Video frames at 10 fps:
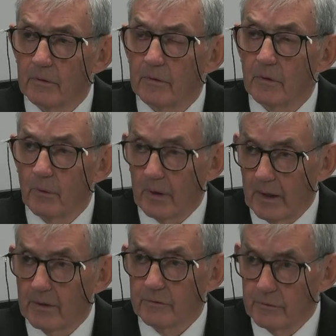No,
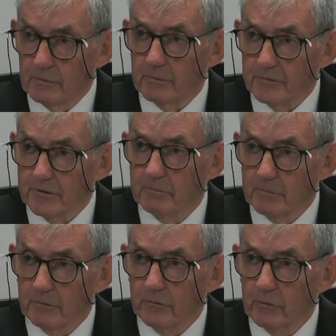I knew it was
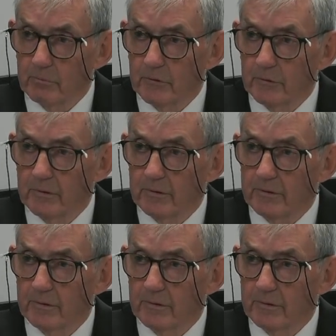coming from the unit.